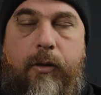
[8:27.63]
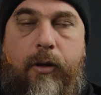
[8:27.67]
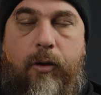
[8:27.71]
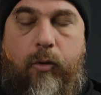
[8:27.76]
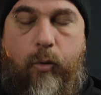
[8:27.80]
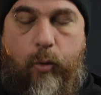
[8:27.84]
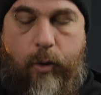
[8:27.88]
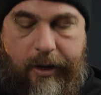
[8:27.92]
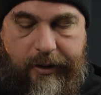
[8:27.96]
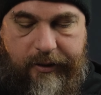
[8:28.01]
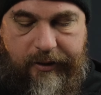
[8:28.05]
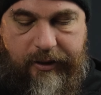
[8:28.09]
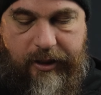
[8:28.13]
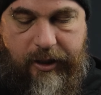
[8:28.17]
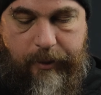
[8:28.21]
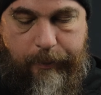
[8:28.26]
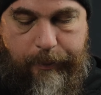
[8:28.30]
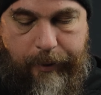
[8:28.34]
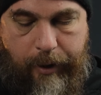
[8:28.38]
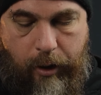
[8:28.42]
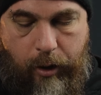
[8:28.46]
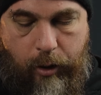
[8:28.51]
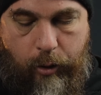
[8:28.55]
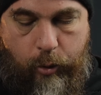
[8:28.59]
right here,
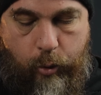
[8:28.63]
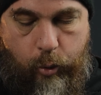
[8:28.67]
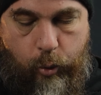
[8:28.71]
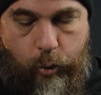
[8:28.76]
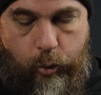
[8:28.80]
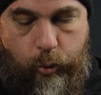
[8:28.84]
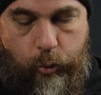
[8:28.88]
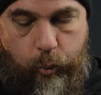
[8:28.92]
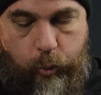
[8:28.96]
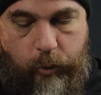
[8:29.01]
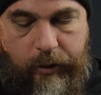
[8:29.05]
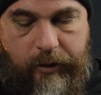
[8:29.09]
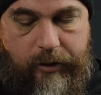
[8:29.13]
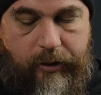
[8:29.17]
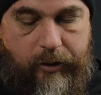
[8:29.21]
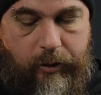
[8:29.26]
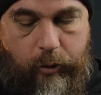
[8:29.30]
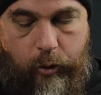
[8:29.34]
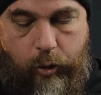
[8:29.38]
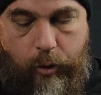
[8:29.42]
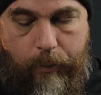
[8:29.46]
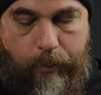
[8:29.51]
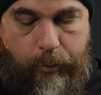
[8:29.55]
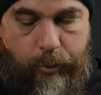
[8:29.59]
power chord, with
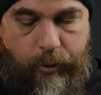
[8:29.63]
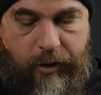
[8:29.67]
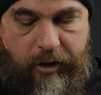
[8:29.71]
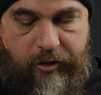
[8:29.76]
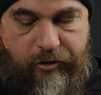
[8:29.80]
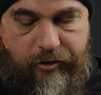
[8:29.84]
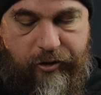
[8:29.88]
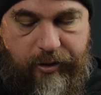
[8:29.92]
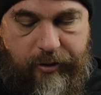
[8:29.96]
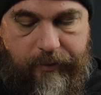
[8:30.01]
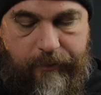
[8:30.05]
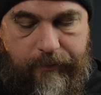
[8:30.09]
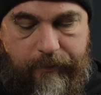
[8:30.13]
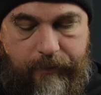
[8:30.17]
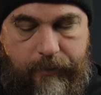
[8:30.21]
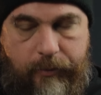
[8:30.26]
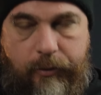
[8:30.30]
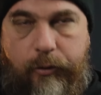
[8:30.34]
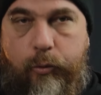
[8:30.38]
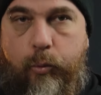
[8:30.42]
the compression.